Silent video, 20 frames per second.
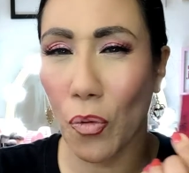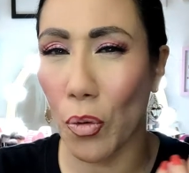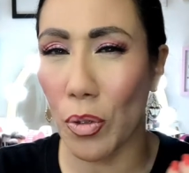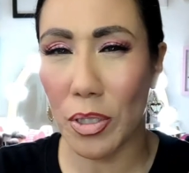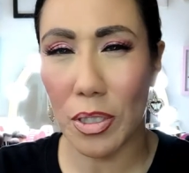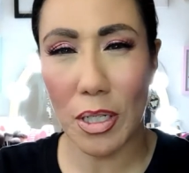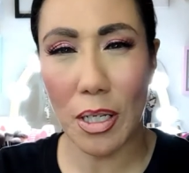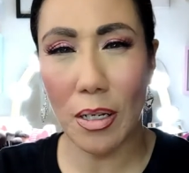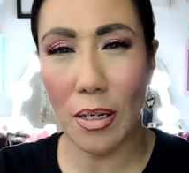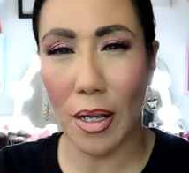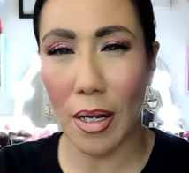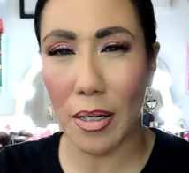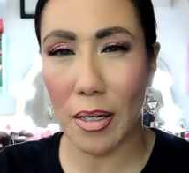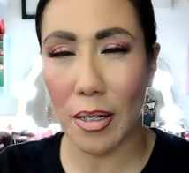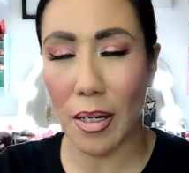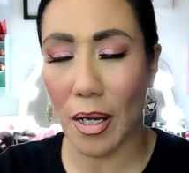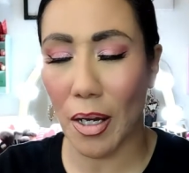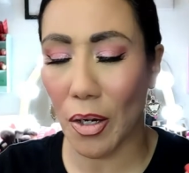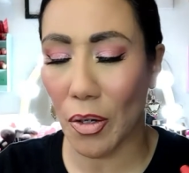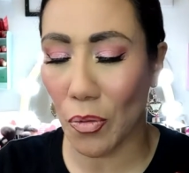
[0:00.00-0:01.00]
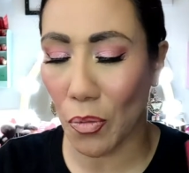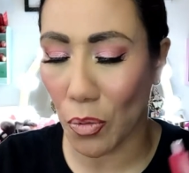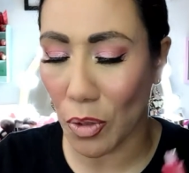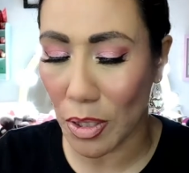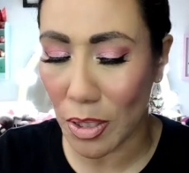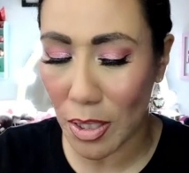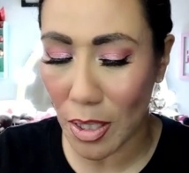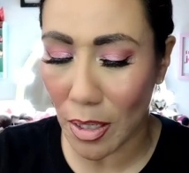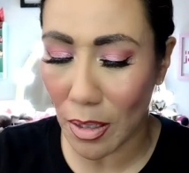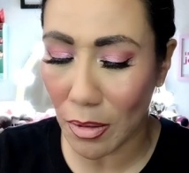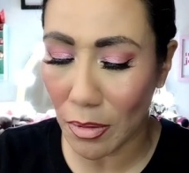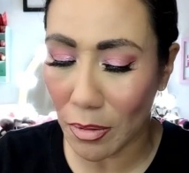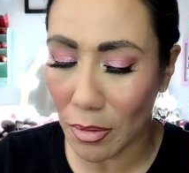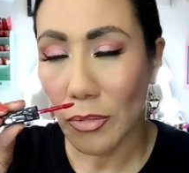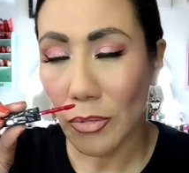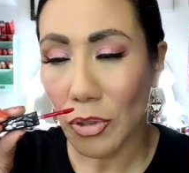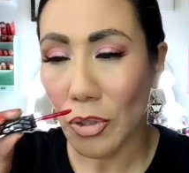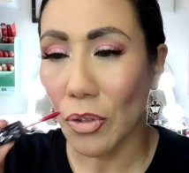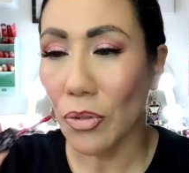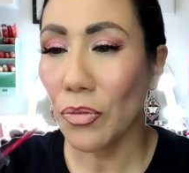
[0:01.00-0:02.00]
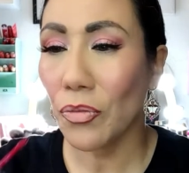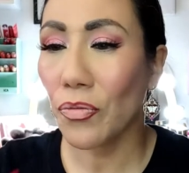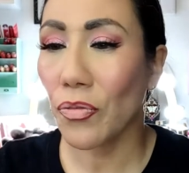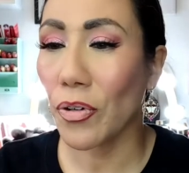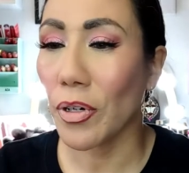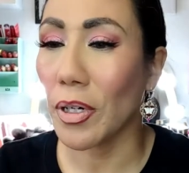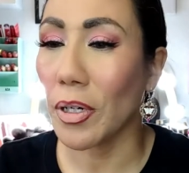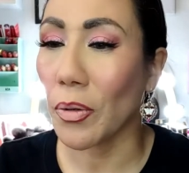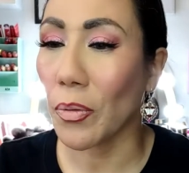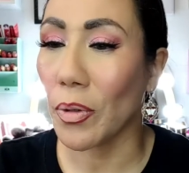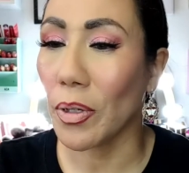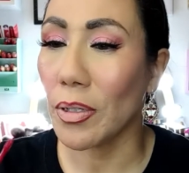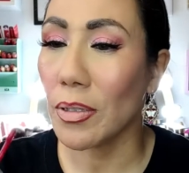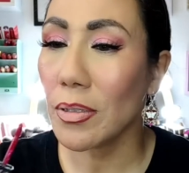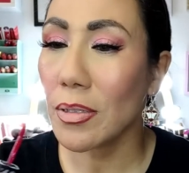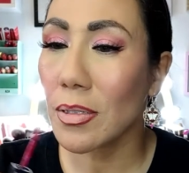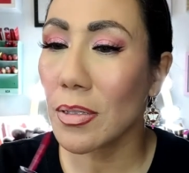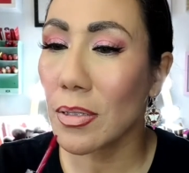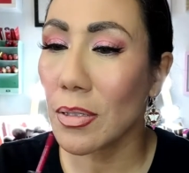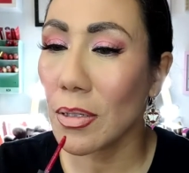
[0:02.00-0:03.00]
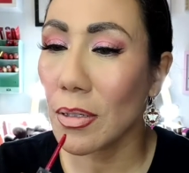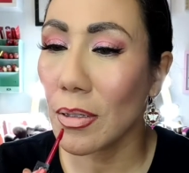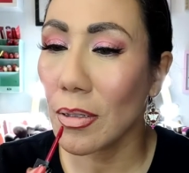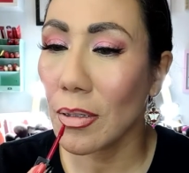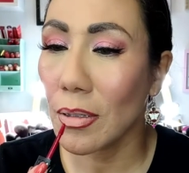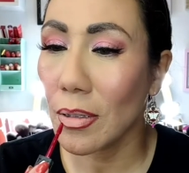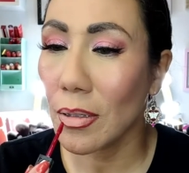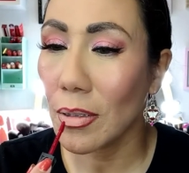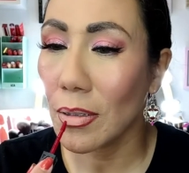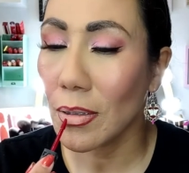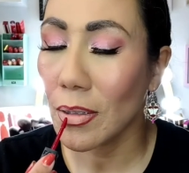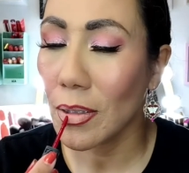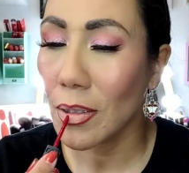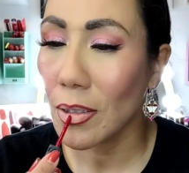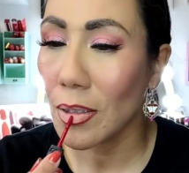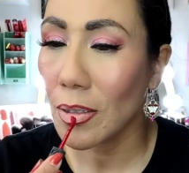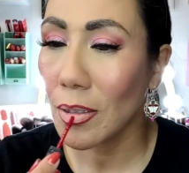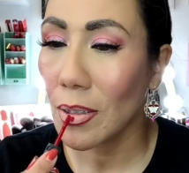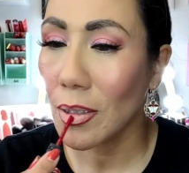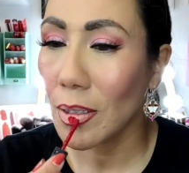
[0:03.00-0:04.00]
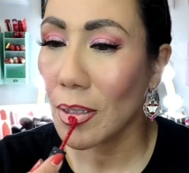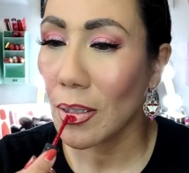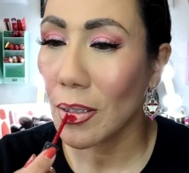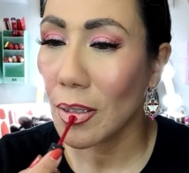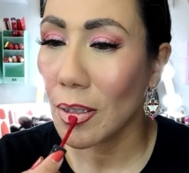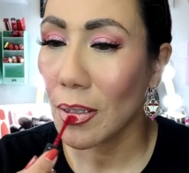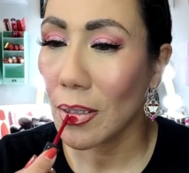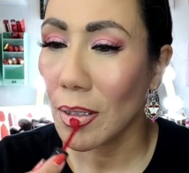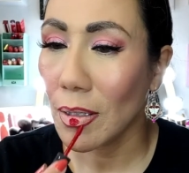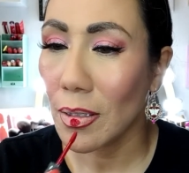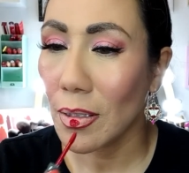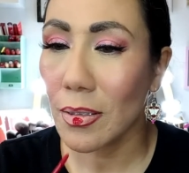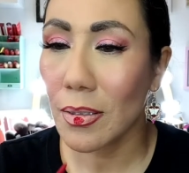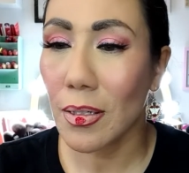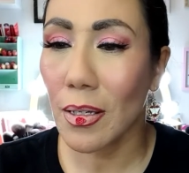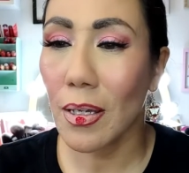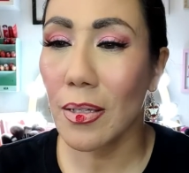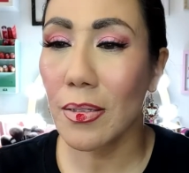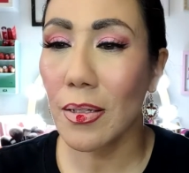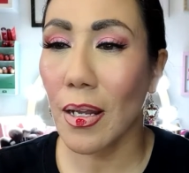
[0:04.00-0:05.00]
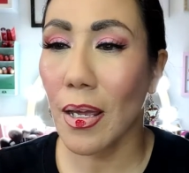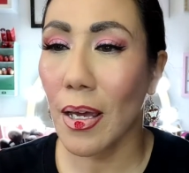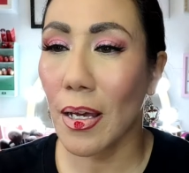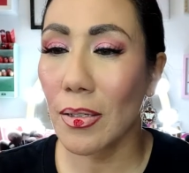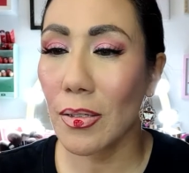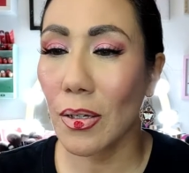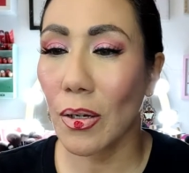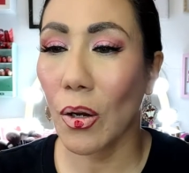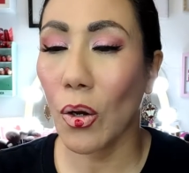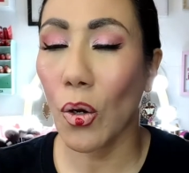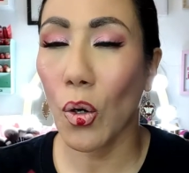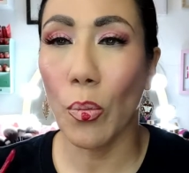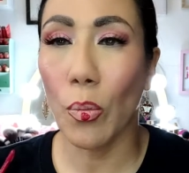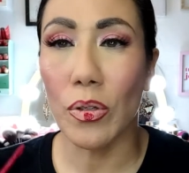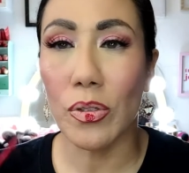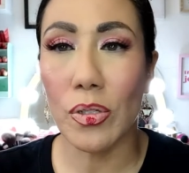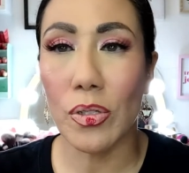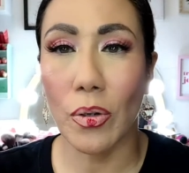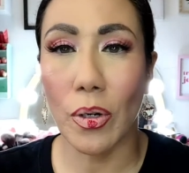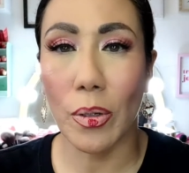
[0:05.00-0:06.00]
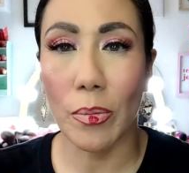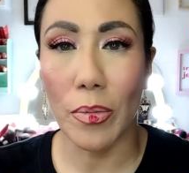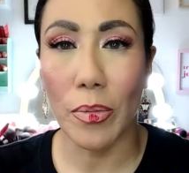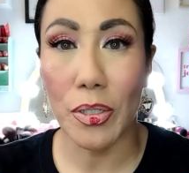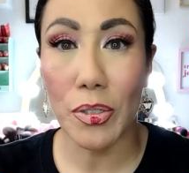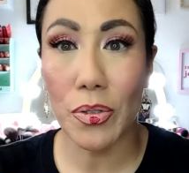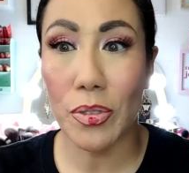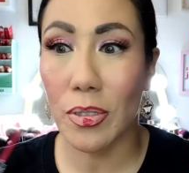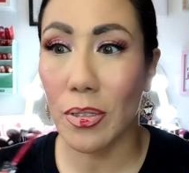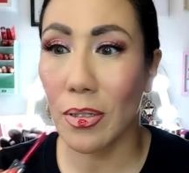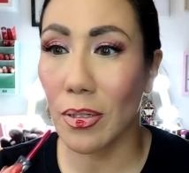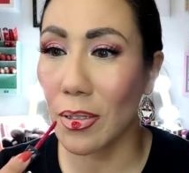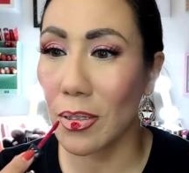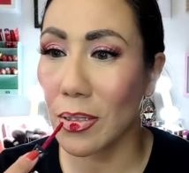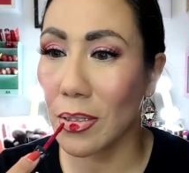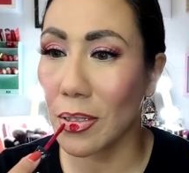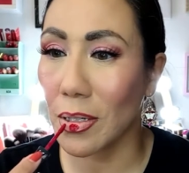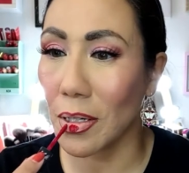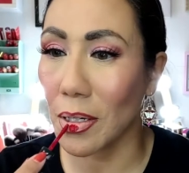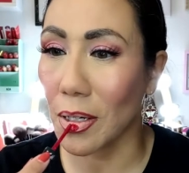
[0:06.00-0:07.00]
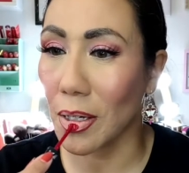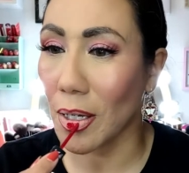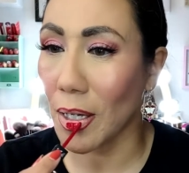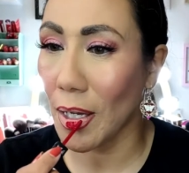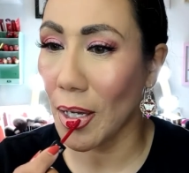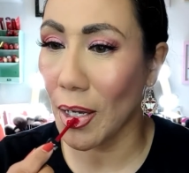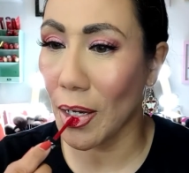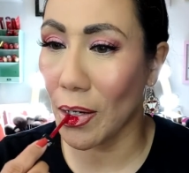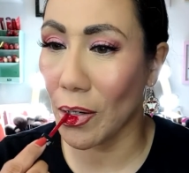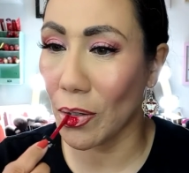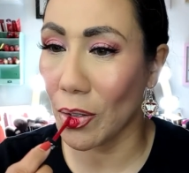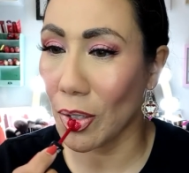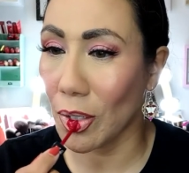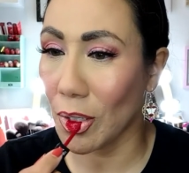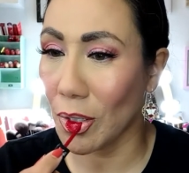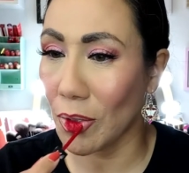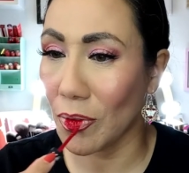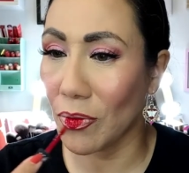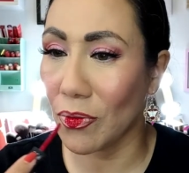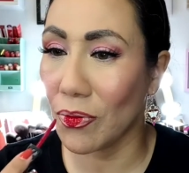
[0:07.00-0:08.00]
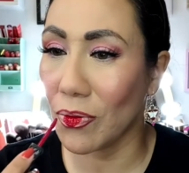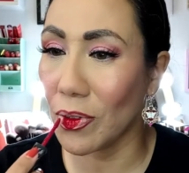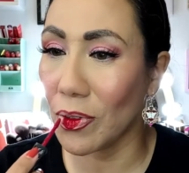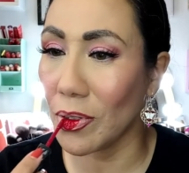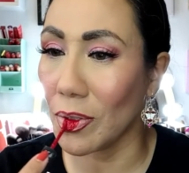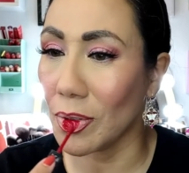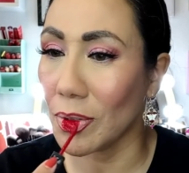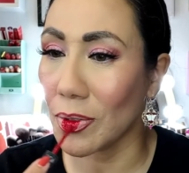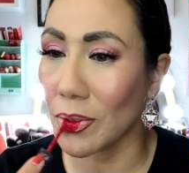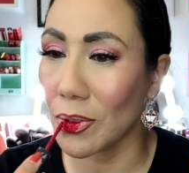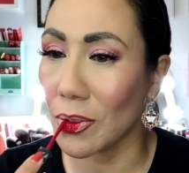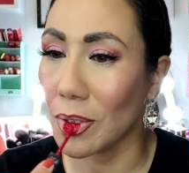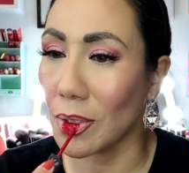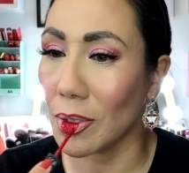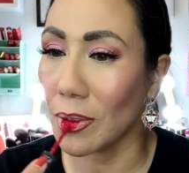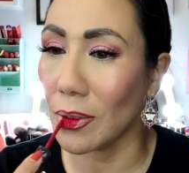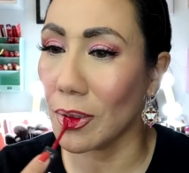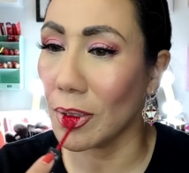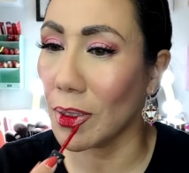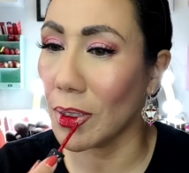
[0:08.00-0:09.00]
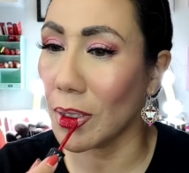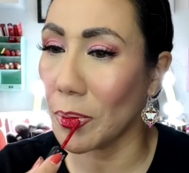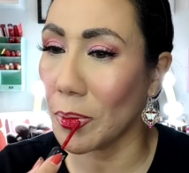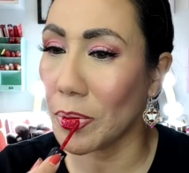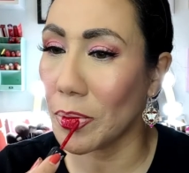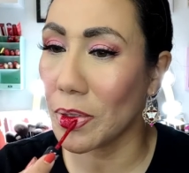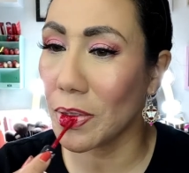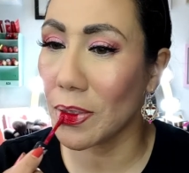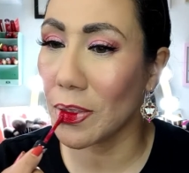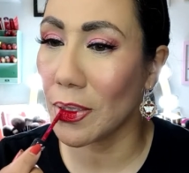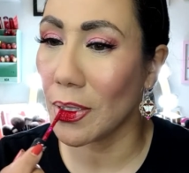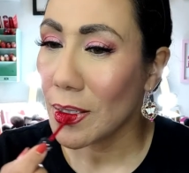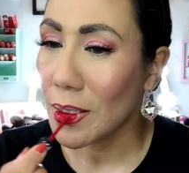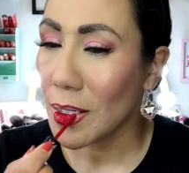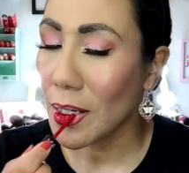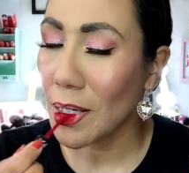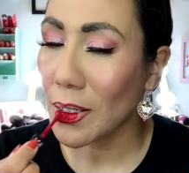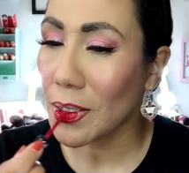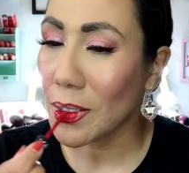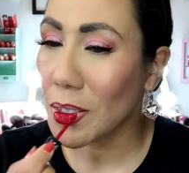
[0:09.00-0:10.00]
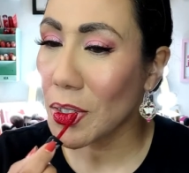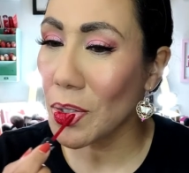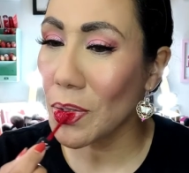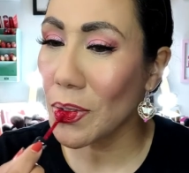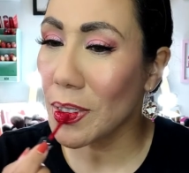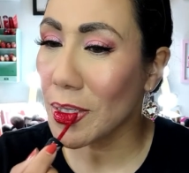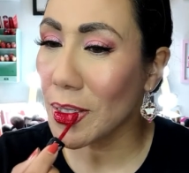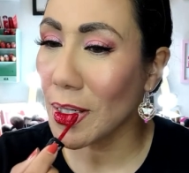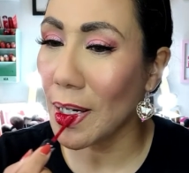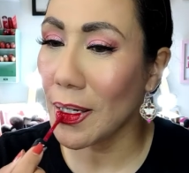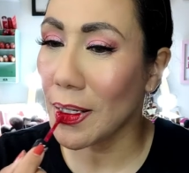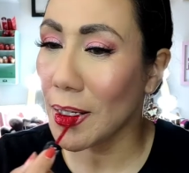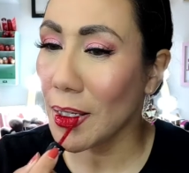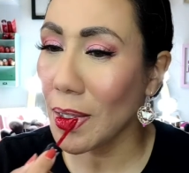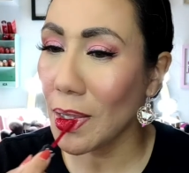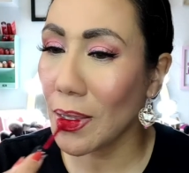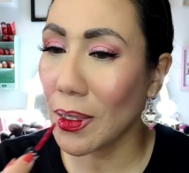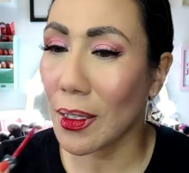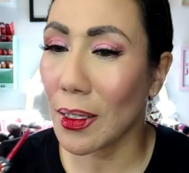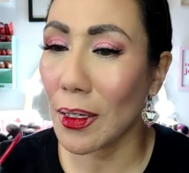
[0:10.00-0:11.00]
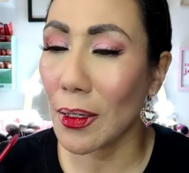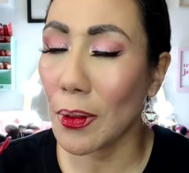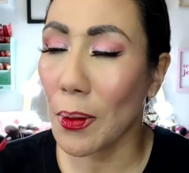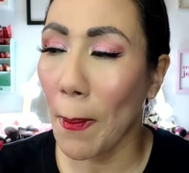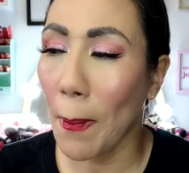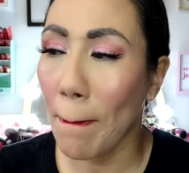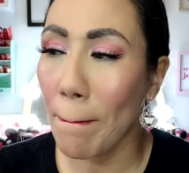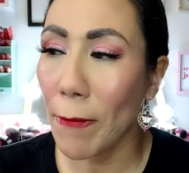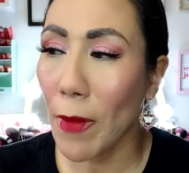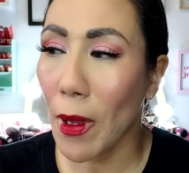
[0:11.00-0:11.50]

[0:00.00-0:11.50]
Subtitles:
$14.99 retail. There's no fragrance. It says it has jojoba, so I'm interested in seeing how it feels on the lips. Texture is kind of thin.